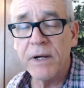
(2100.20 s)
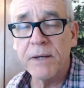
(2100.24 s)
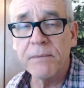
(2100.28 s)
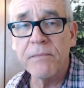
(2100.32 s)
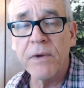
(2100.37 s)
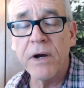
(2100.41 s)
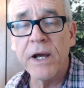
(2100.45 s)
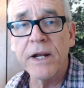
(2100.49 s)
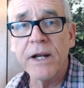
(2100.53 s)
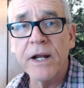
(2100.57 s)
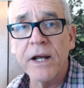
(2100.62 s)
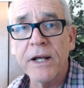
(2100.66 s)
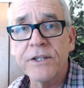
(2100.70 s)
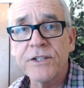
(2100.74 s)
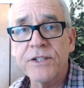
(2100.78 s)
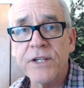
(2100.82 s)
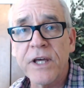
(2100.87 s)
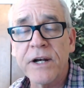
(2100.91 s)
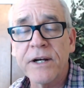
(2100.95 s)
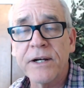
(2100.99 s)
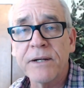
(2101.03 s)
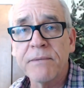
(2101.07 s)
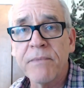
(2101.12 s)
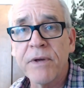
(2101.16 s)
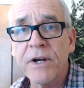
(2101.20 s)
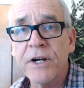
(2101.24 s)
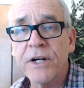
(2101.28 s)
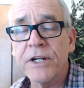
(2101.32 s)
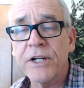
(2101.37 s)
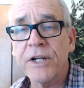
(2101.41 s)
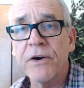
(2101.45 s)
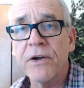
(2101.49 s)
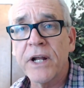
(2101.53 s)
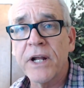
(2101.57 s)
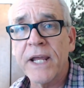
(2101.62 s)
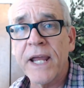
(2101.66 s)
mind. I said it a minute
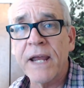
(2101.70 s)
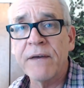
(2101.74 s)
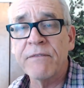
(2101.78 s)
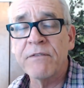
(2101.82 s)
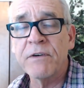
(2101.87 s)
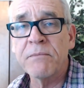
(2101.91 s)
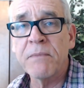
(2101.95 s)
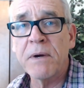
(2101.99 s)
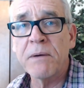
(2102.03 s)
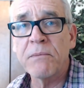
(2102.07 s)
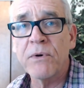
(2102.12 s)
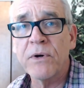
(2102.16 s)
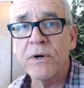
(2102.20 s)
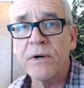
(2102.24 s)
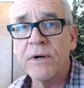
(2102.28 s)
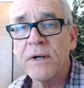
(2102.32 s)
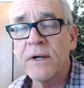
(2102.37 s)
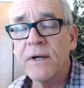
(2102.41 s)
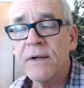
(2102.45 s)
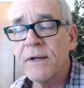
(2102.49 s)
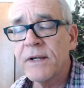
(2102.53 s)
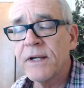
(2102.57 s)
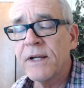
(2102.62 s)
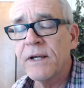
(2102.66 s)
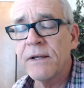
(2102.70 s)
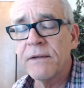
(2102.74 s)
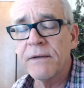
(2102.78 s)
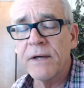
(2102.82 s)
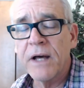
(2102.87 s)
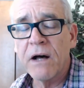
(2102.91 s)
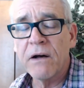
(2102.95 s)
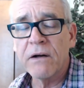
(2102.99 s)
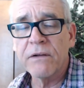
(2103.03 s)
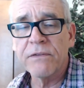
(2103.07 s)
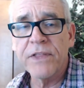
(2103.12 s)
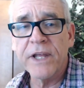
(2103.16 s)
ago and I can't remember.
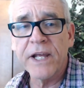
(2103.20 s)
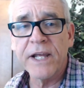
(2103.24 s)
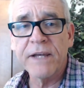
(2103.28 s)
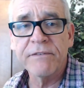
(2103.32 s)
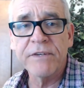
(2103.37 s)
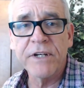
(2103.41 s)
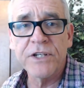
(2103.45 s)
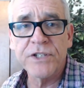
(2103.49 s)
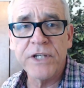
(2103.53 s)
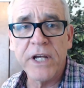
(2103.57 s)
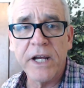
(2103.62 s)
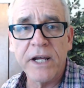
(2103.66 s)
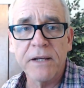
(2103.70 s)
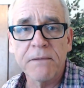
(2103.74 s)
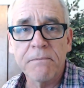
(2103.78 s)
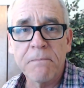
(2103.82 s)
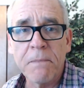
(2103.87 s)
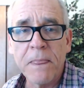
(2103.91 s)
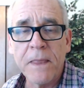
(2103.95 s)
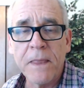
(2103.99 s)
I'll think of it in a second.